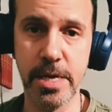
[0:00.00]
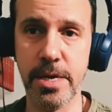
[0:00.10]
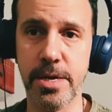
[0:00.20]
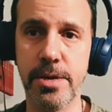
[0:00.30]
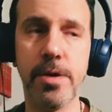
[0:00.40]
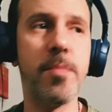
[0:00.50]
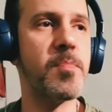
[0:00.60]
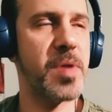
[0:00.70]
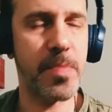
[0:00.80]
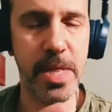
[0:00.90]
You know,
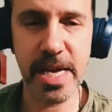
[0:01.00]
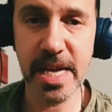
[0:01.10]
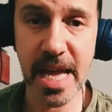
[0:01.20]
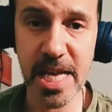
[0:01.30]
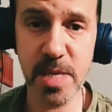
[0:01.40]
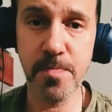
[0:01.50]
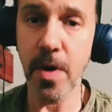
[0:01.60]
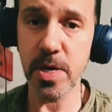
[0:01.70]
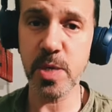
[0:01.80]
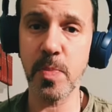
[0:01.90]
people against
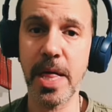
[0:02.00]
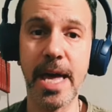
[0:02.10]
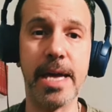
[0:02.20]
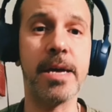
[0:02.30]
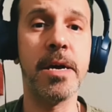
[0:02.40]
box playing.